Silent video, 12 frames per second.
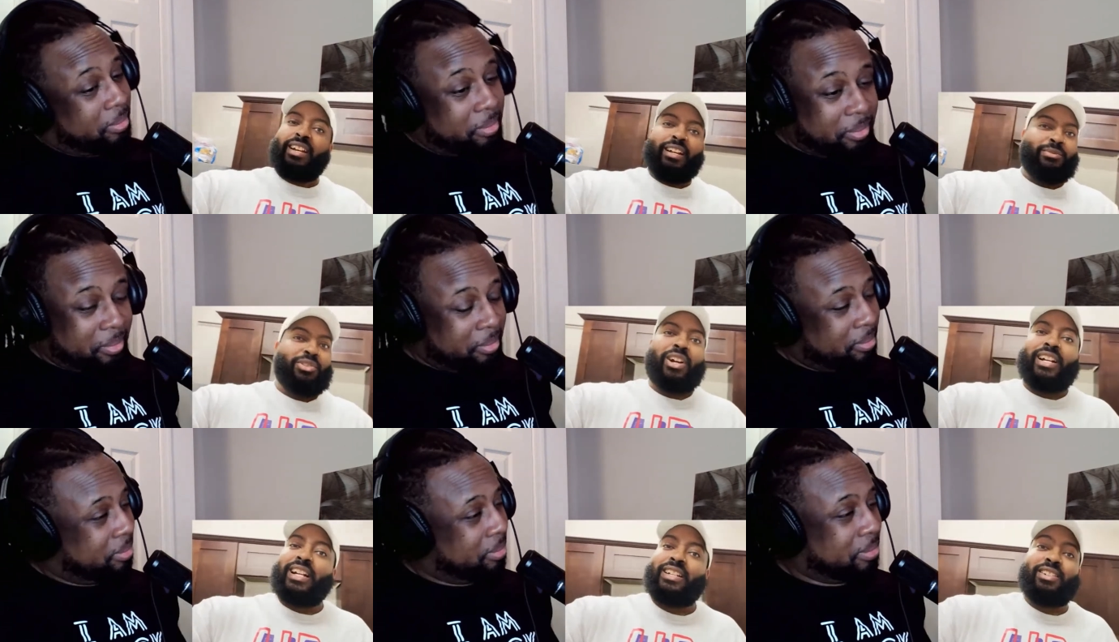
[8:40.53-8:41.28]
Speaker 1: Mm. So I
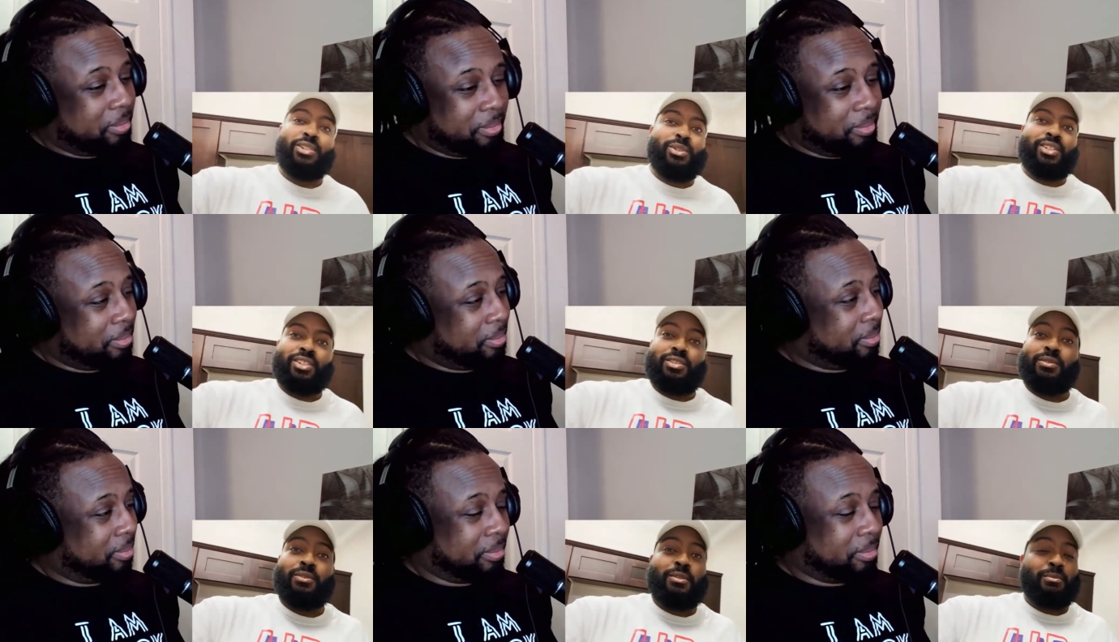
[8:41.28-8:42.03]
had to do it to you
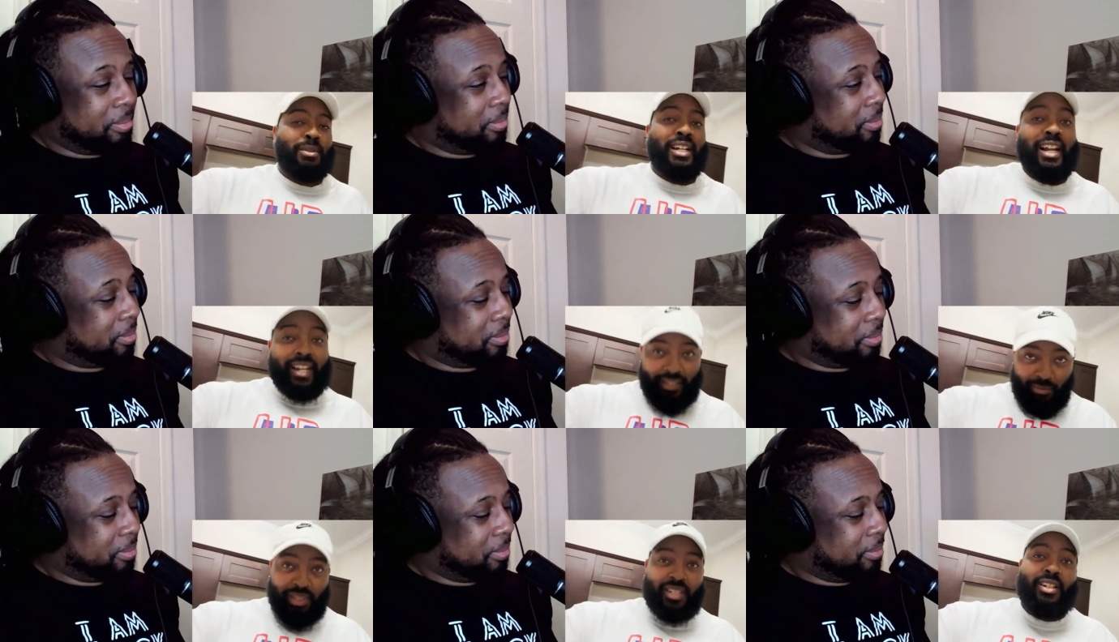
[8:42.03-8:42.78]
but it had to
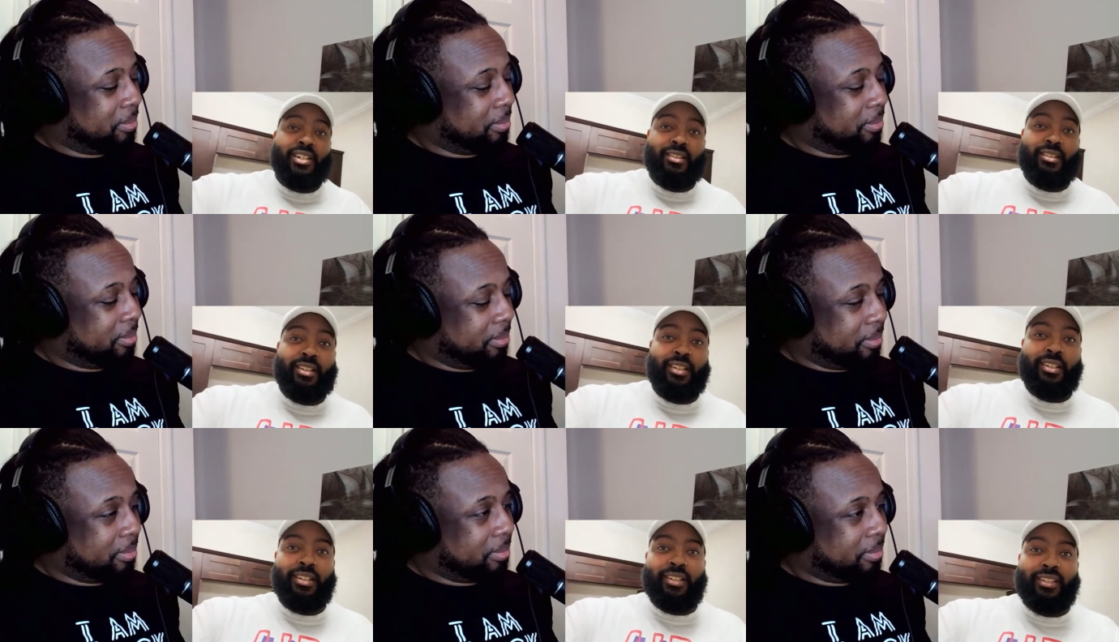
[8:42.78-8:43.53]
be done.
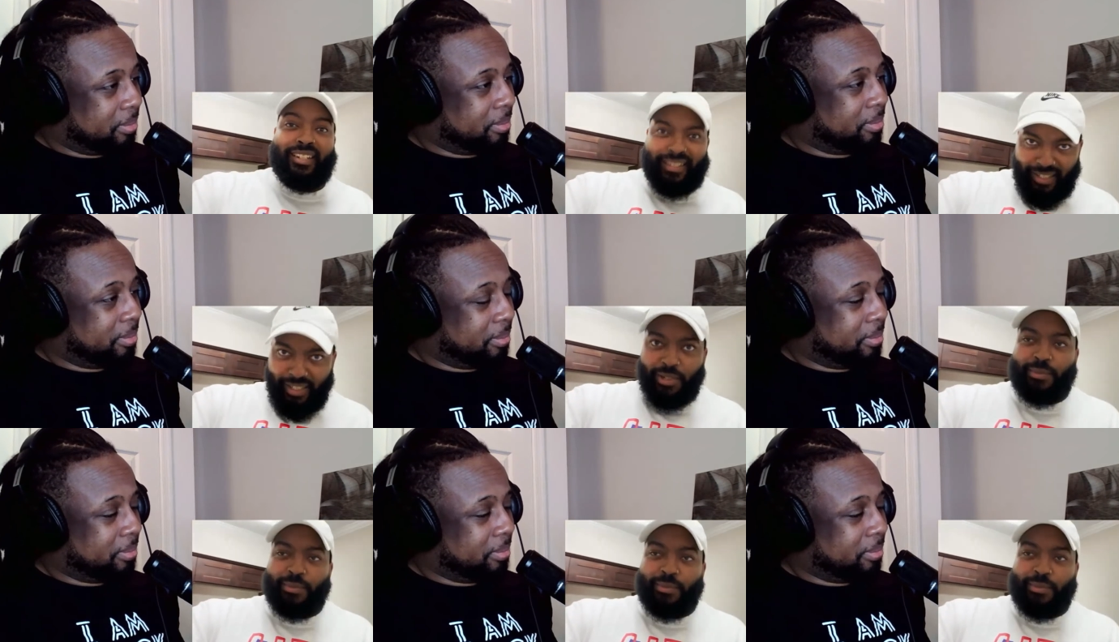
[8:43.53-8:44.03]
Mm-hmm. Let's get them.